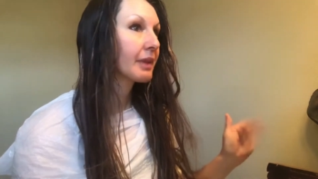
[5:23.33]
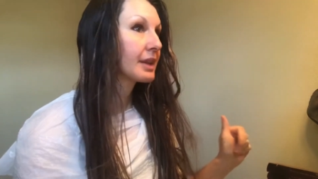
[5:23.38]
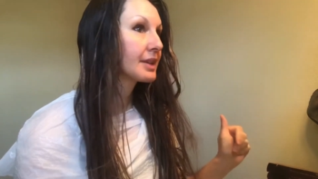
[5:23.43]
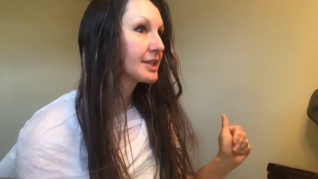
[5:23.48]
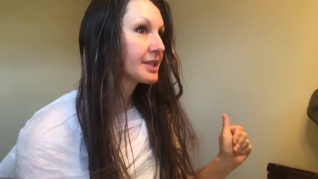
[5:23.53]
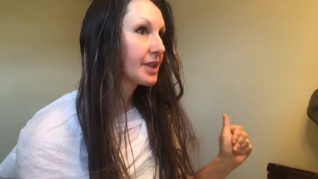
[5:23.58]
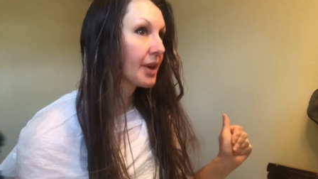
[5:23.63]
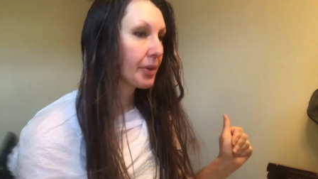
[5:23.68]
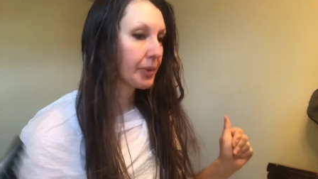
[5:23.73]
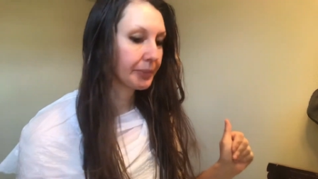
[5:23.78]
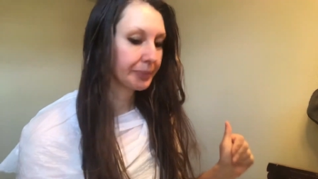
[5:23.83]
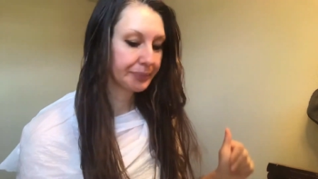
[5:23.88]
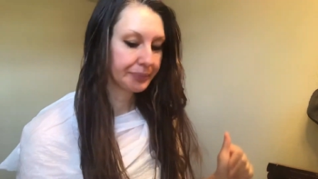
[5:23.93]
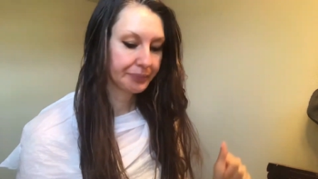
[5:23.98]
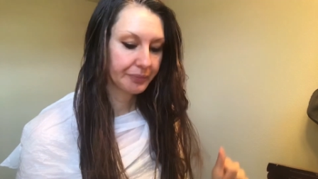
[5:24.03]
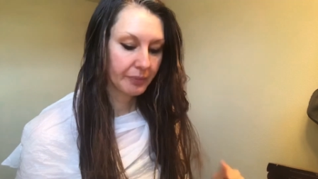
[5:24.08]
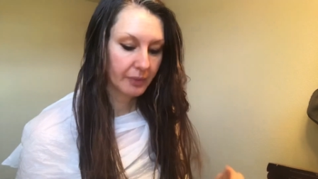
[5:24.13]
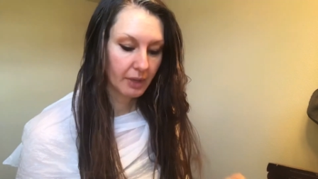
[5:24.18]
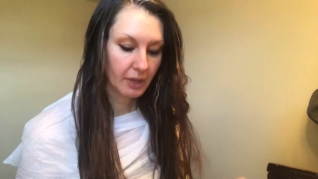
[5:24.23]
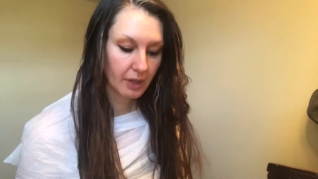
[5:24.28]
So,
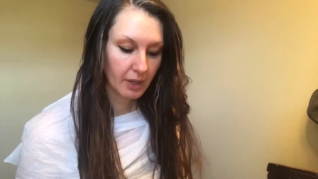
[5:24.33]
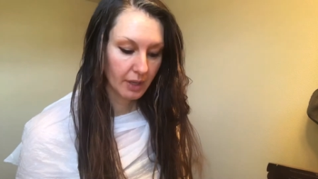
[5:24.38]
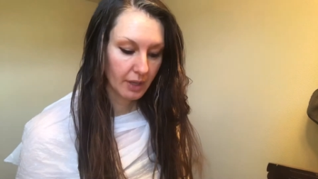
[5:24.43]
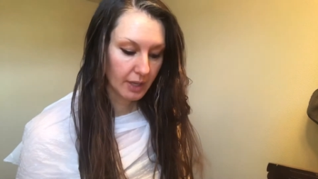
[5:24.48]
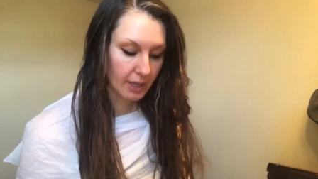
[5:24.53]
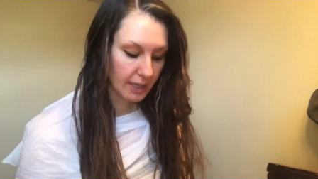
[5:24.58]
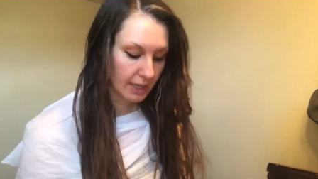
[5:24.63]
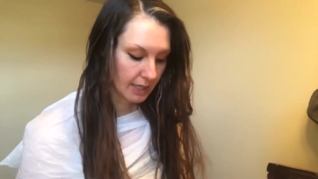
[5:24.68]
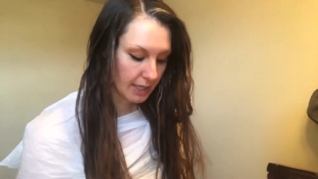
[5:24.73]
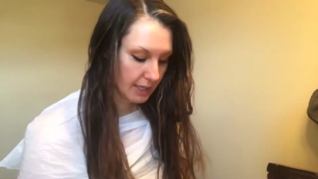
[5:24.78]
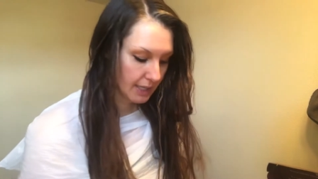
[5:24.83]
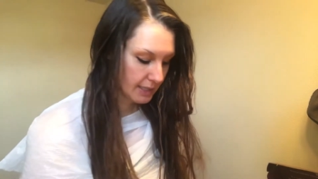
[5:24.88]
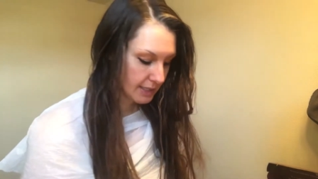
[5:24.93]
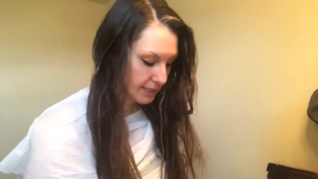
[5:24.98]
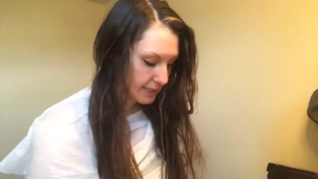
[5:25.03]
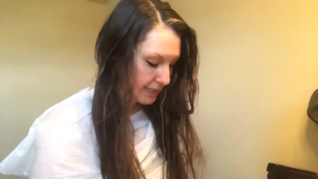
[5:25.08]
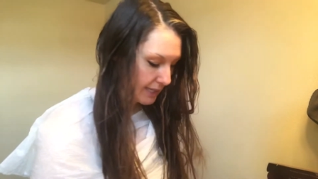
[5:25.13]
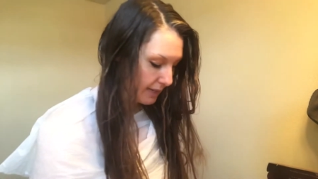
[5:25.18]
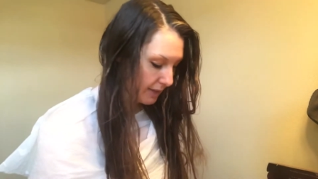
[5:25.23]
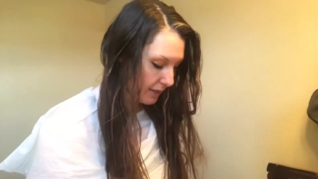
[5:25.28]
it is
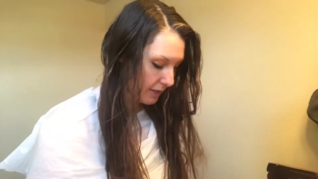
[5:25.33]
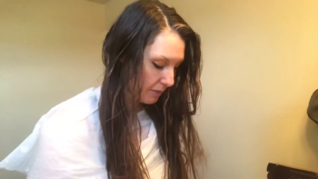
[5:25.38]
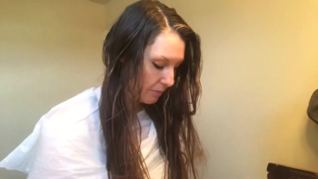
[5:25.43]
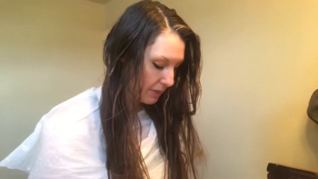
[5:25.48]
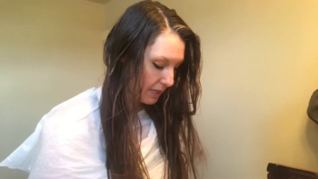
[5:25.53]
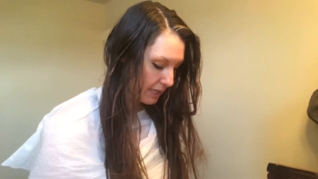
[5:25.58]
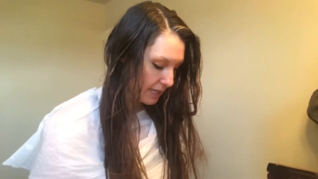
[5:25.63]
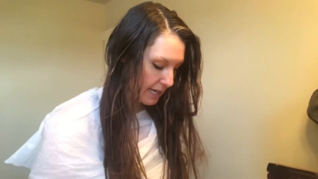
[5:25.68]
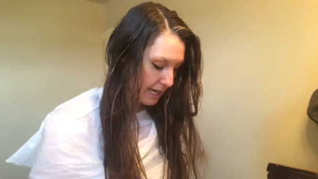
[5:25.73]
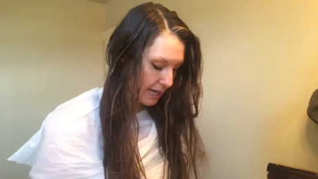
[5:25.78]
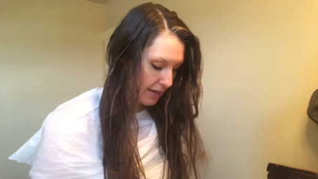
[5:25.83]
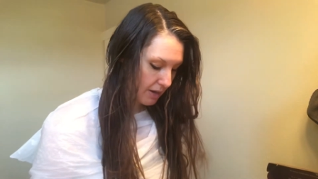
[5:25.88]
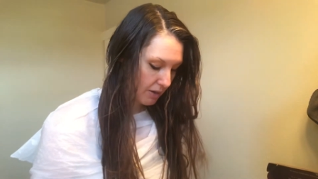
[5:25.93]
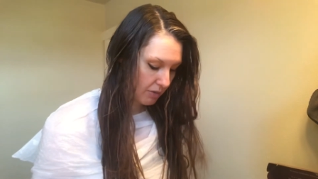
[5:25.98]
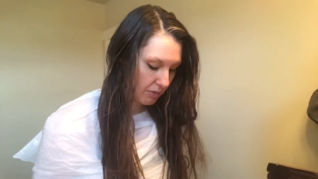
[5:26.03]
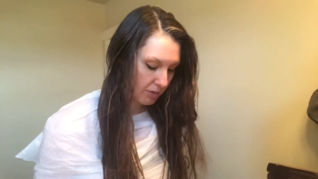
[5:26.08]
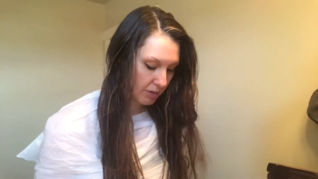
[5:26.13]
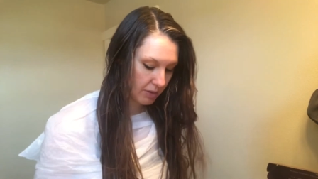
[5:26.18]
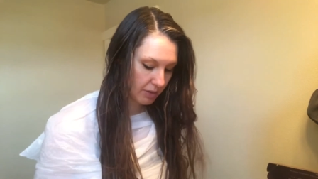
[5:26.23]
telling me now